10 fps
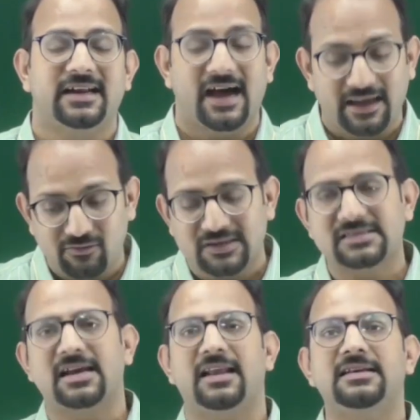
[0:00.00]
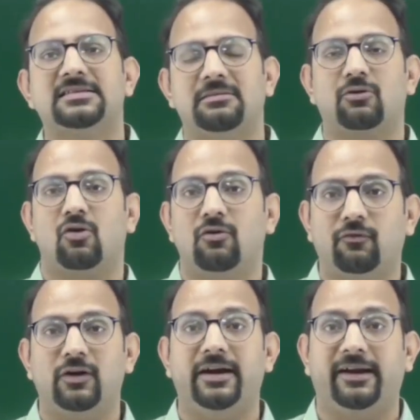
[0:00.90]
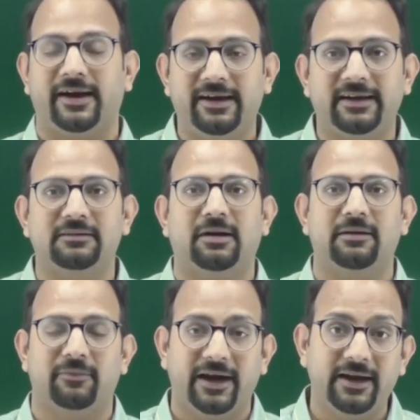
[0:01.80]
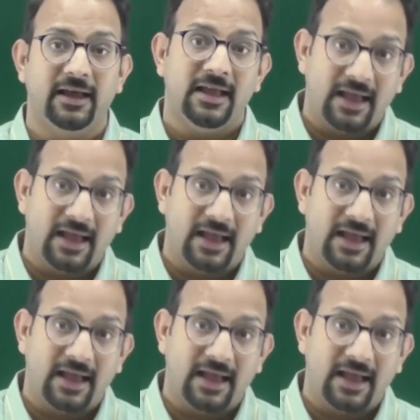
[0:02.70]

I was carrying some wrongful intent in my mind,